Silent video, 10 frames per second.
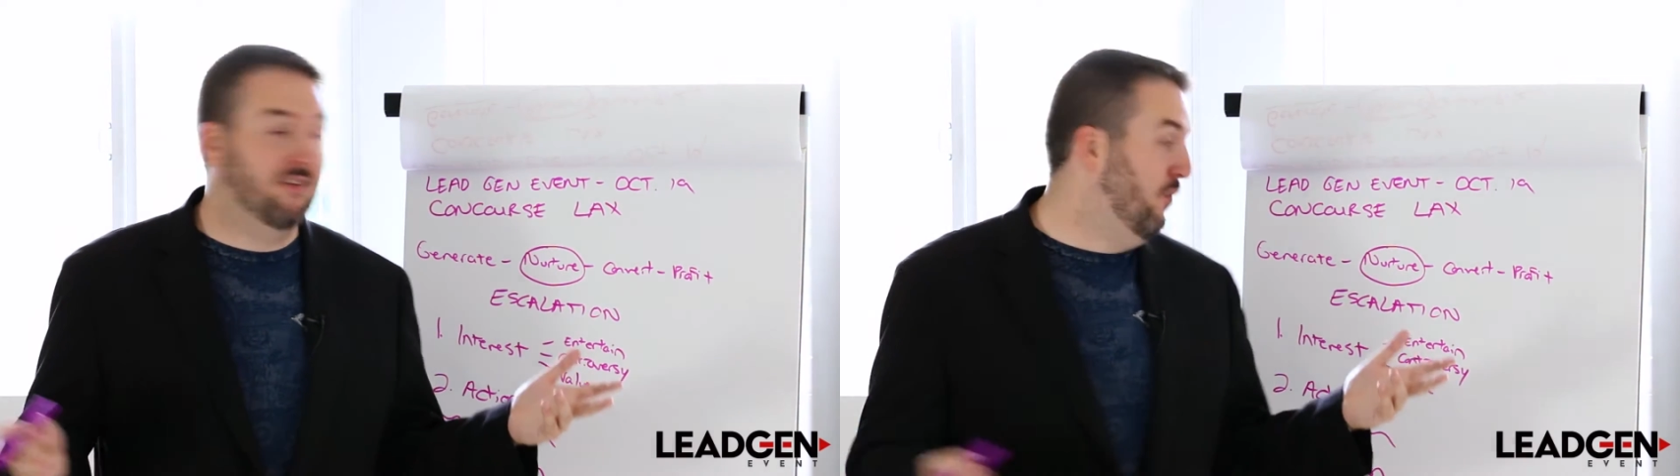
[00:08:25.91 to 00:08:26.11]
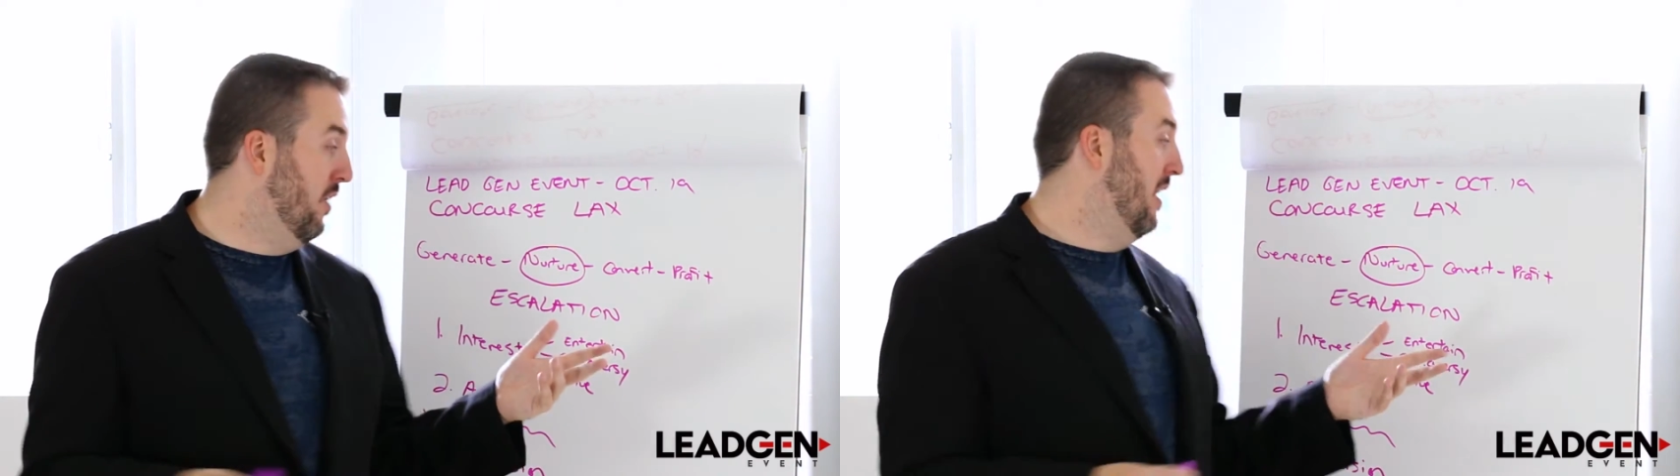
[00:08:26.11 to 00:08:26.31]

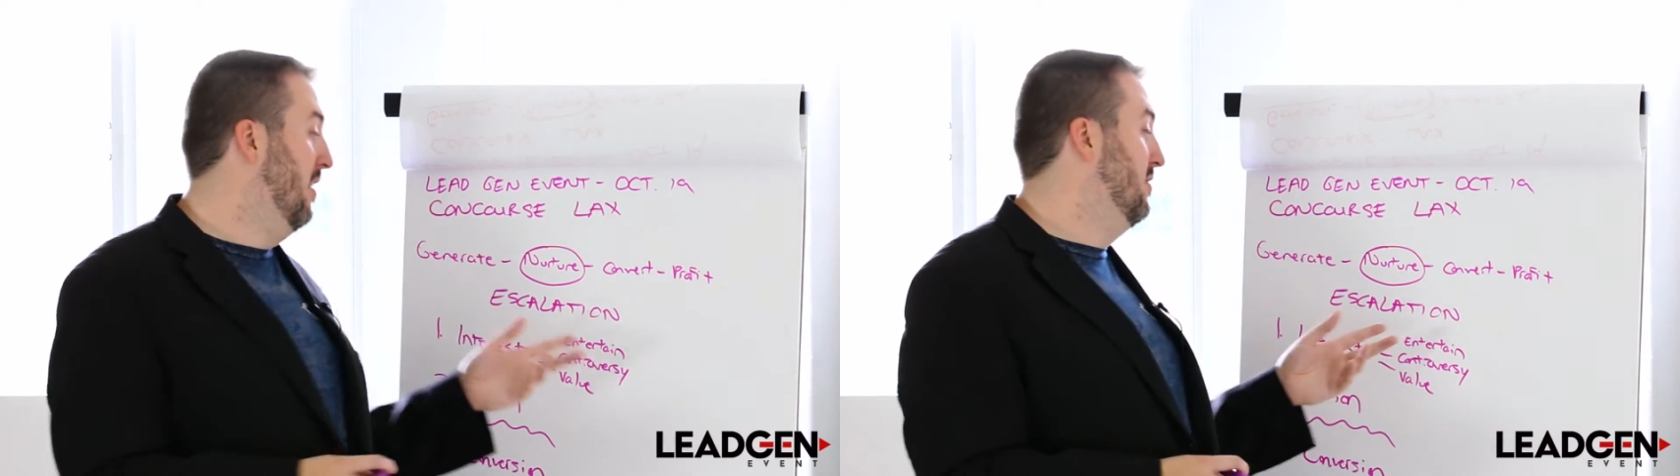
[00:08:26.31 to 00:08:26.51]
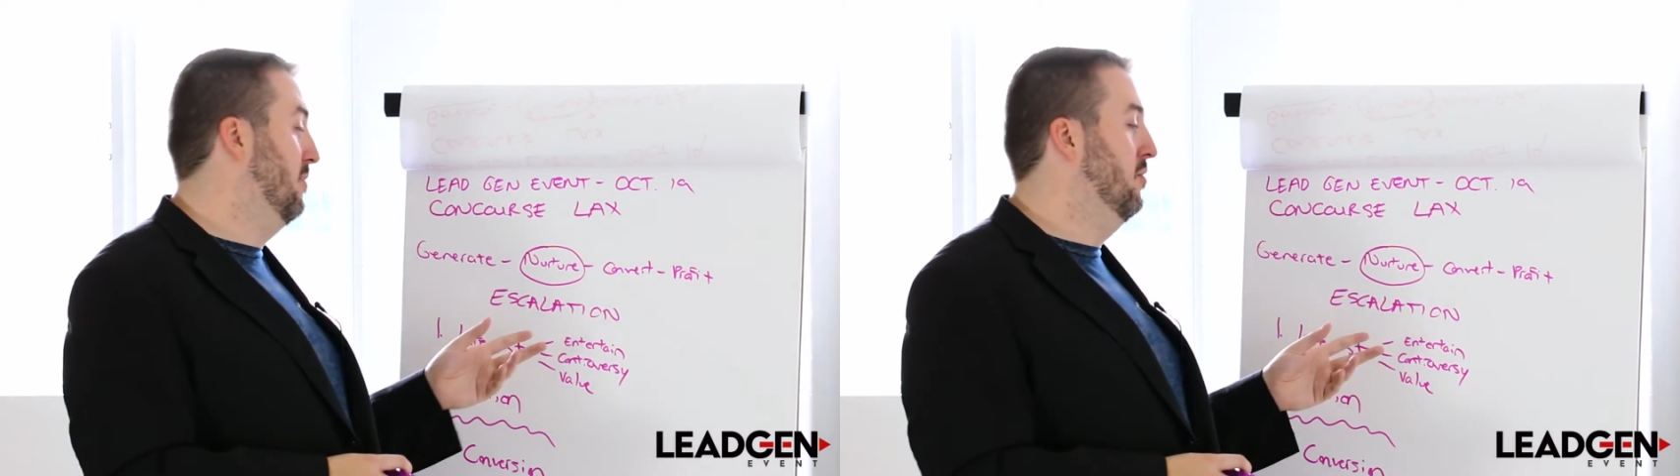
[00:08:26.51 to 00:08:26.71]
If you've got
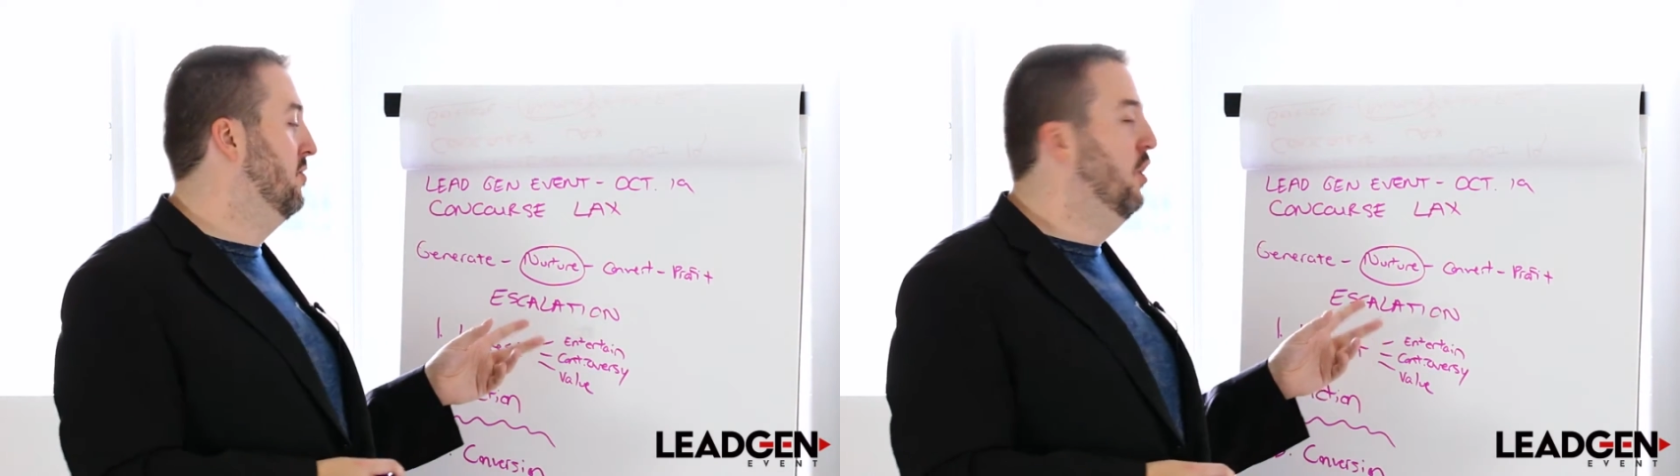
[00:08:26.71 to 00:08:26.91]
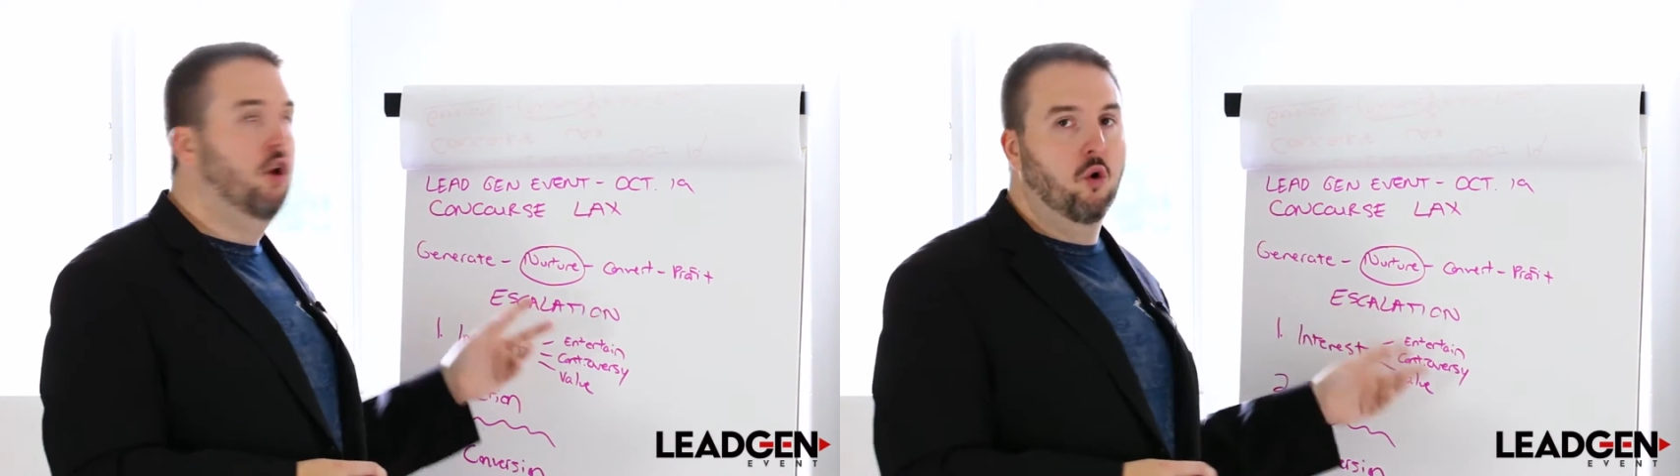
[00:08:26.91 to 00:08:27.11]
customers
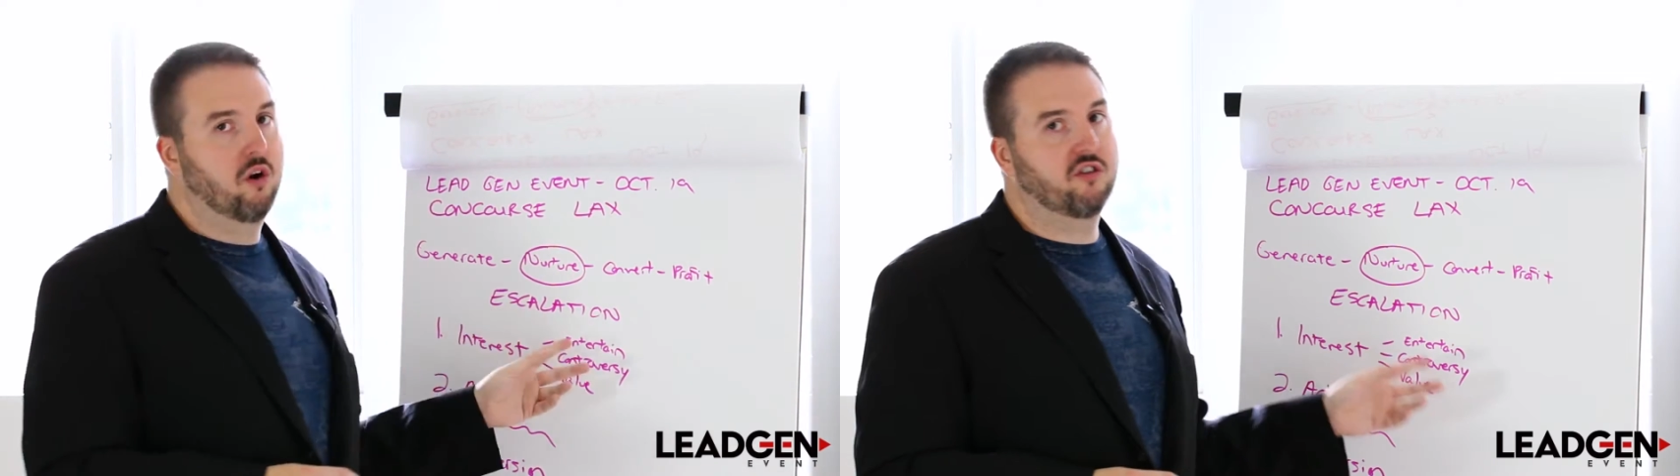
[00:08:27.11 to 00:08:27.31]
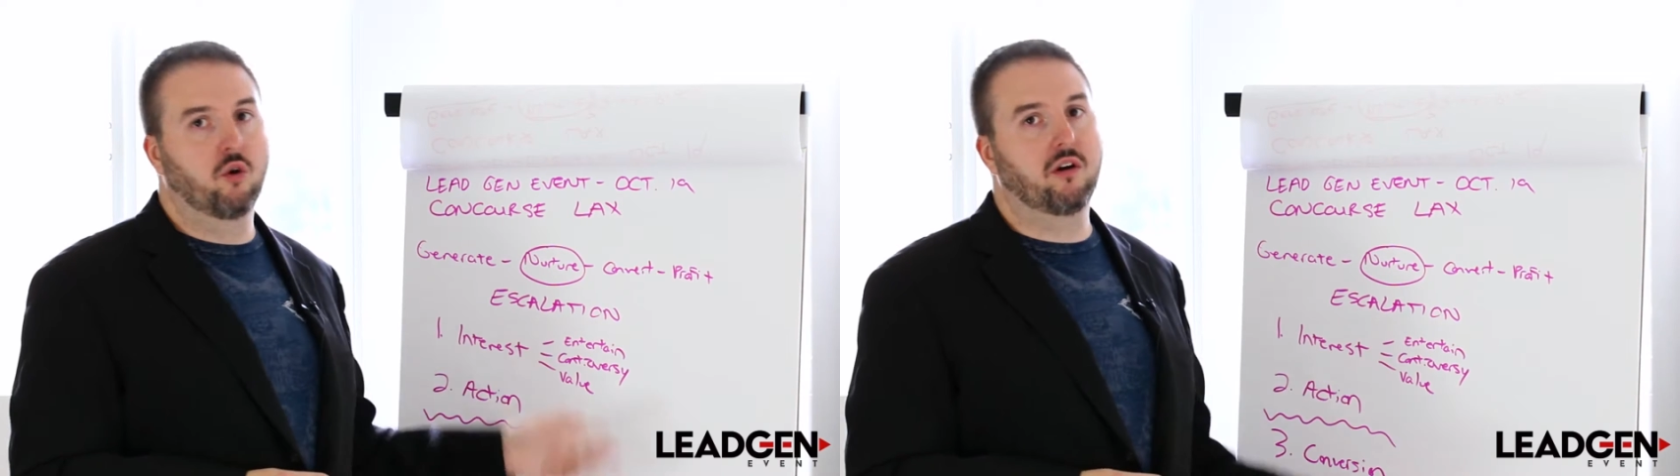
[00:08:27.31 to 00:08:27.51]
who
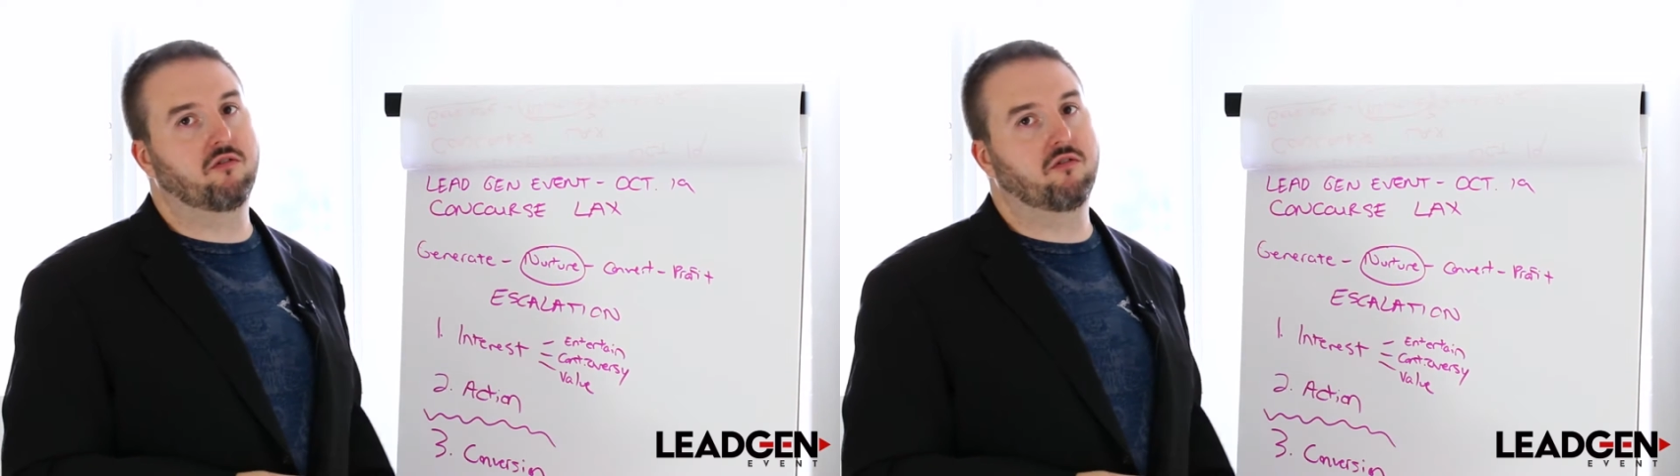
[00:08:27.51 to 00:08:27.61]
are so